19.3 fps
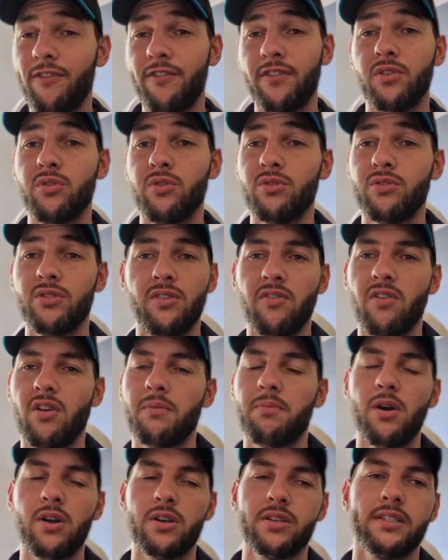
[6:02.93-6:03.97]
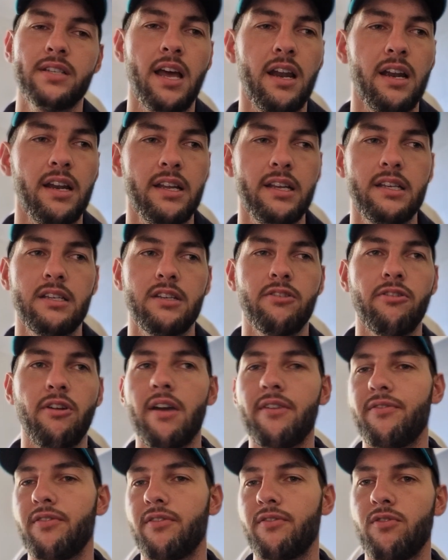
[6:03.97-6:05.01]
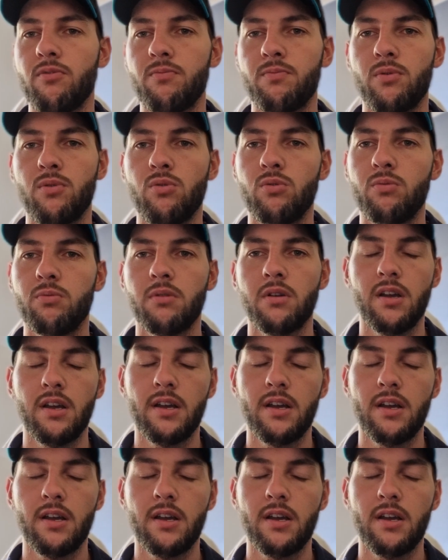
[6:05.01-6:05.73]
field, you've got a personality, great for football.